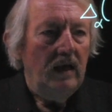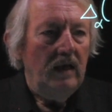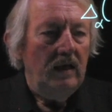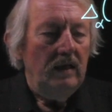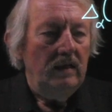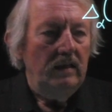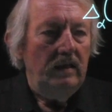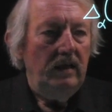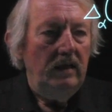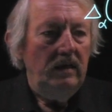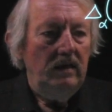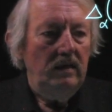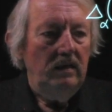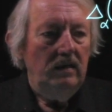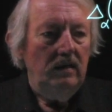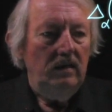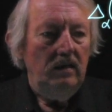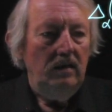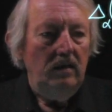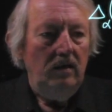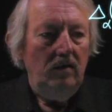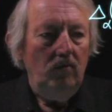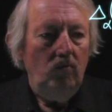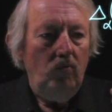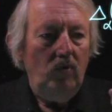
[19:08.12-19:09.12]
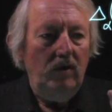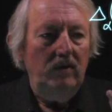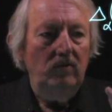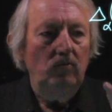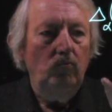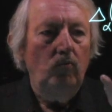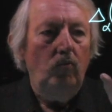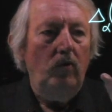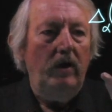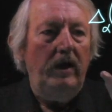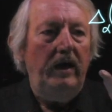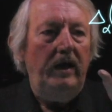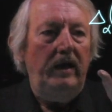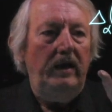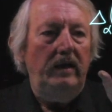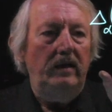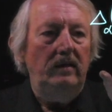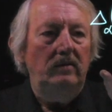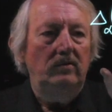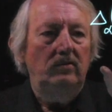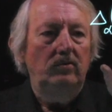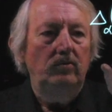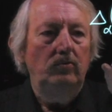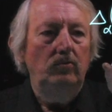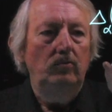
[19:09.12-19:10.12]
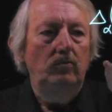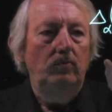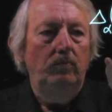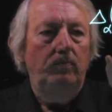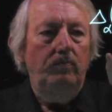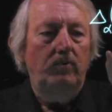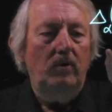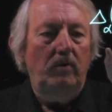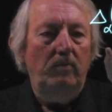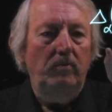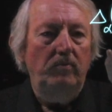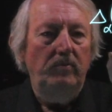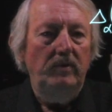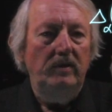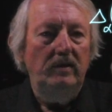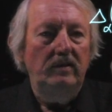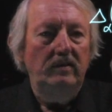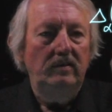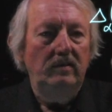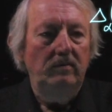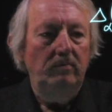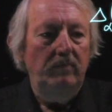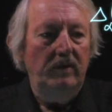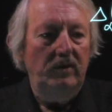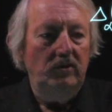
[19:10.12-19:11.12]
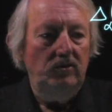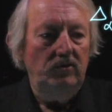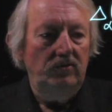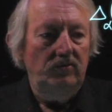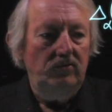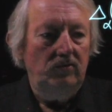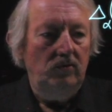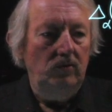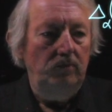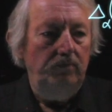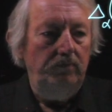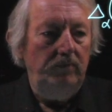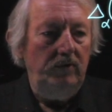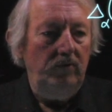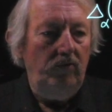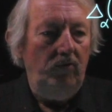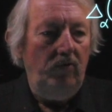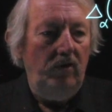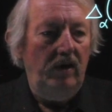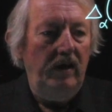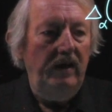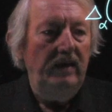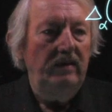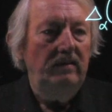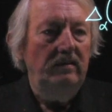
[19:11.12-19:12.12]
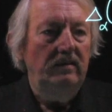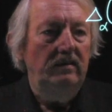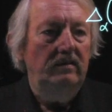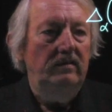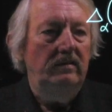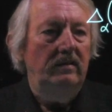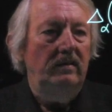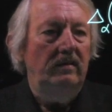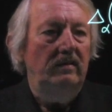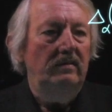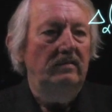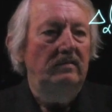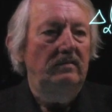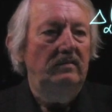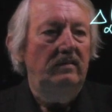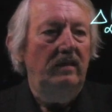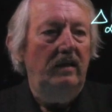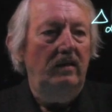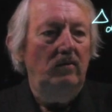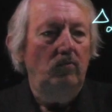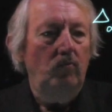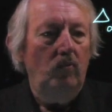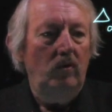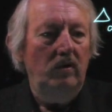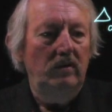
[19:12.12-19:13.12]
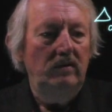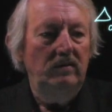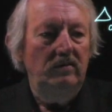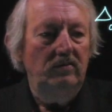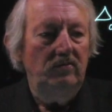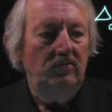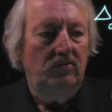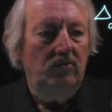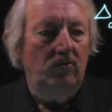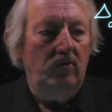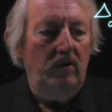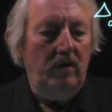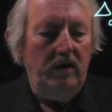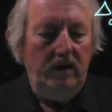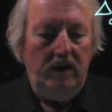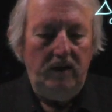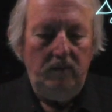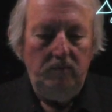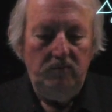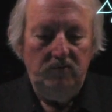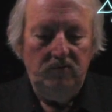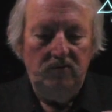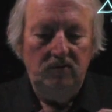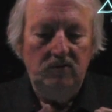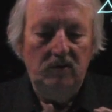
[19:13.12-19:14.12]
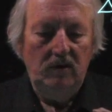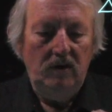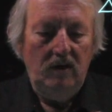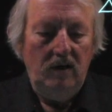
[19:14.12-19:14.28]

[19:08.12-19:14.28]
Then one way two probability measures could be related is that one describes